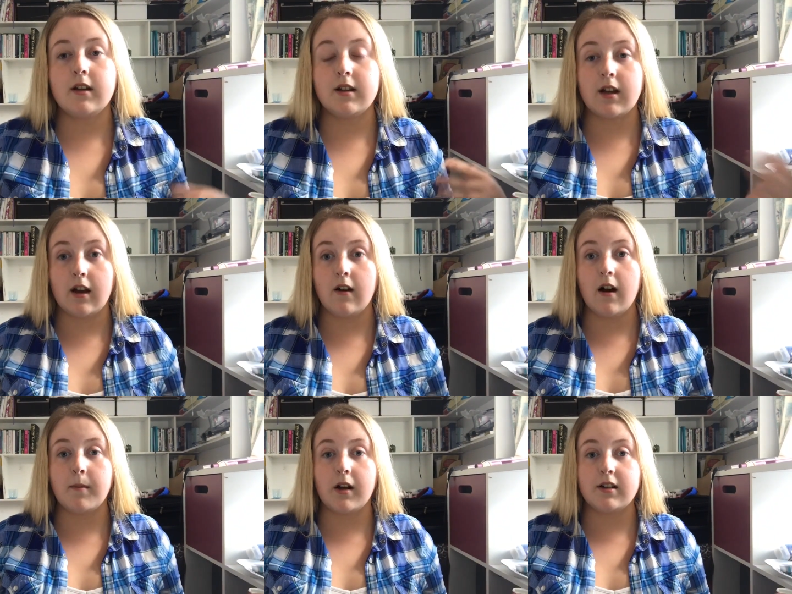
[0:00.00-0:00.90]
So
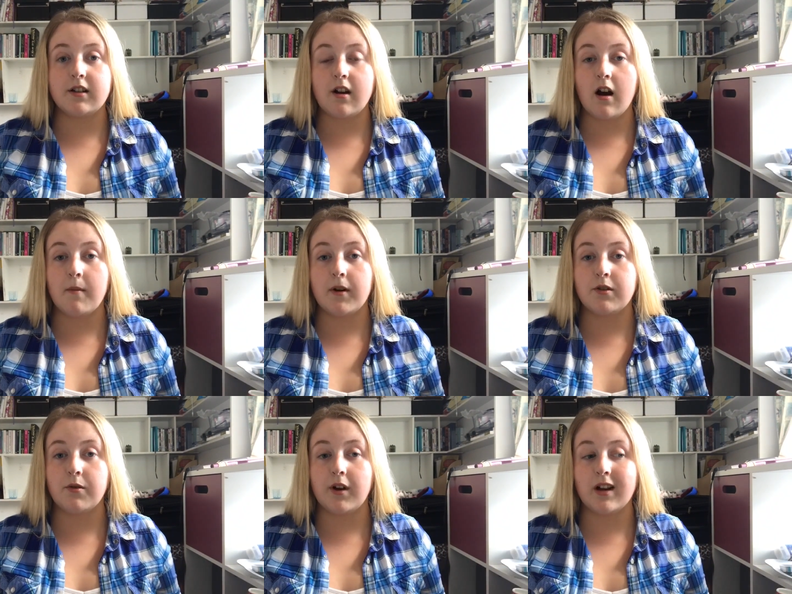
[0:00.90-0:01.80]
I'm going to start by
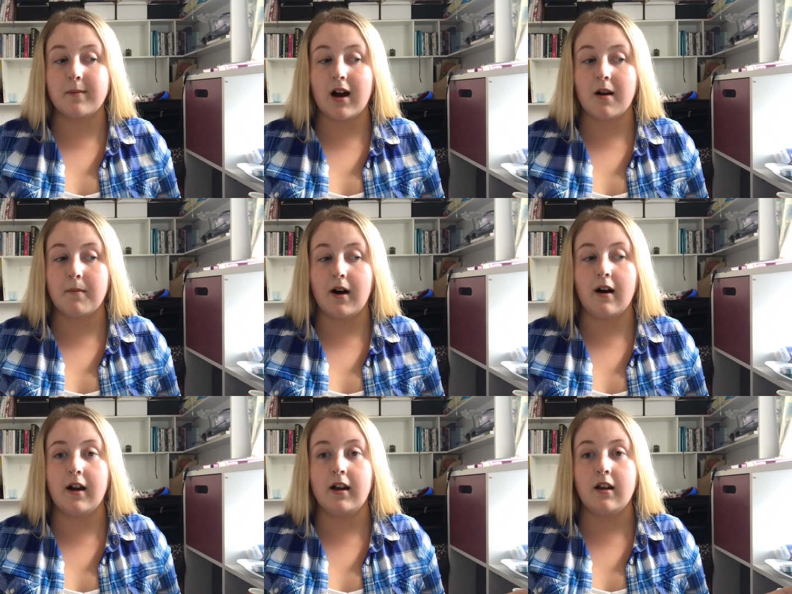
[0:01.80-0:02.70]
talking about
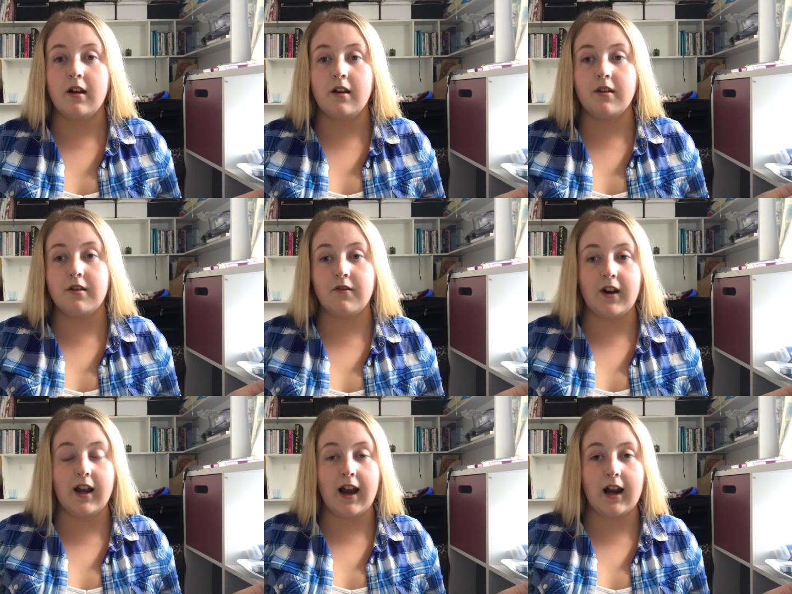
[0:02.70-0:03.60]
my
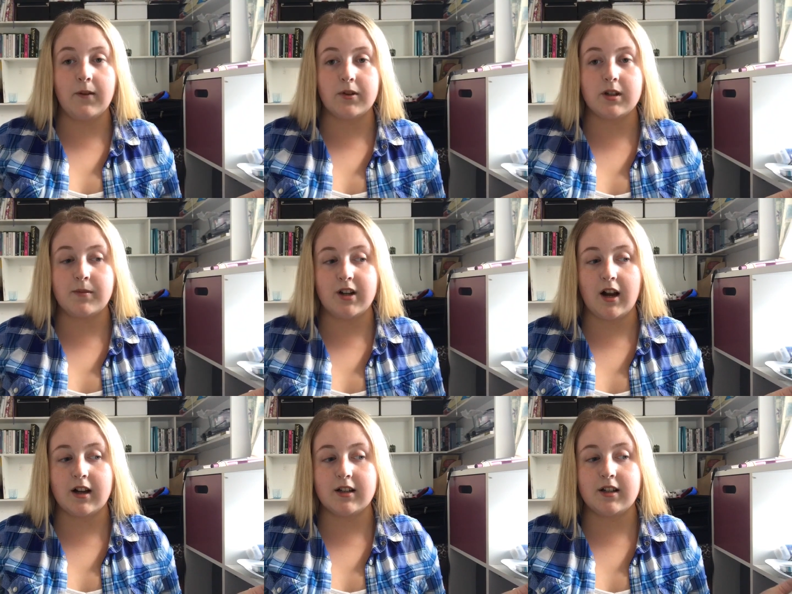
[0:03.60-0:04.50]
3 A-level
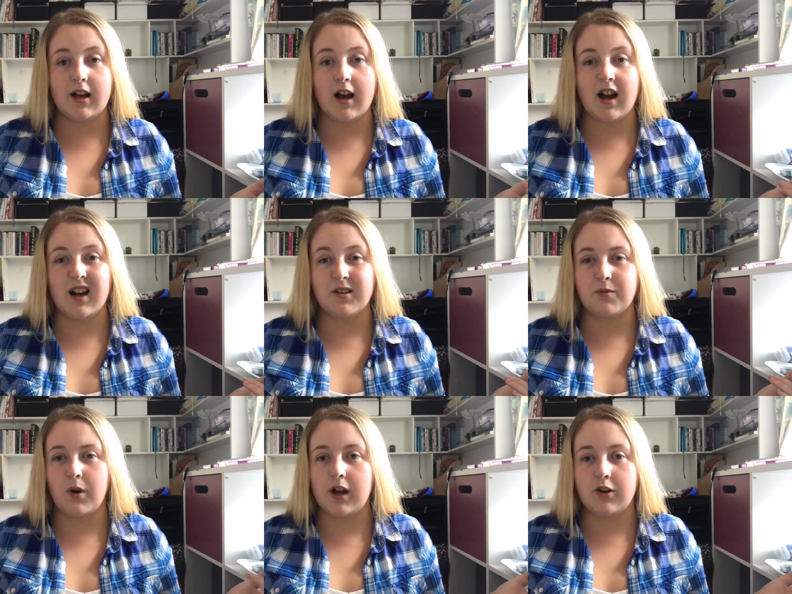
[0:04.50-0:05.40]
subjects and
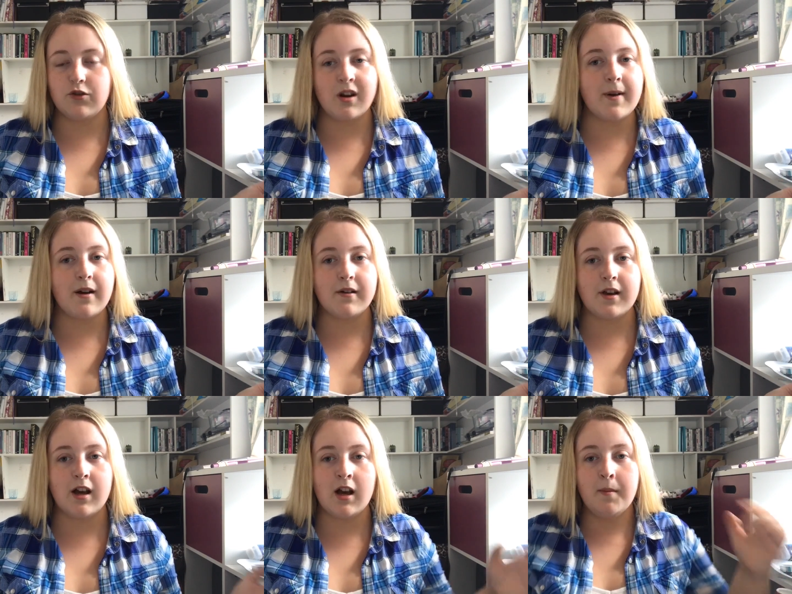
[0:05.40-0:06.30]
what I enjoy about
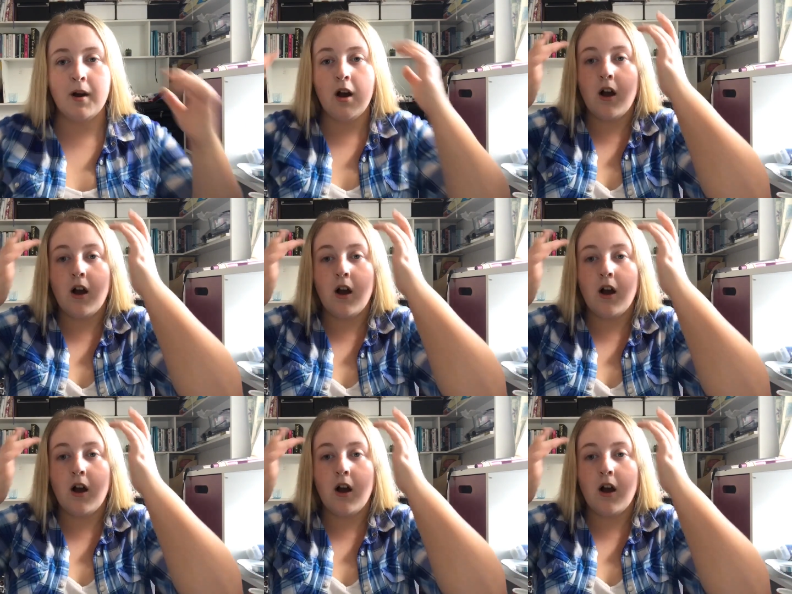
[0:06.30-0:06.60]
them,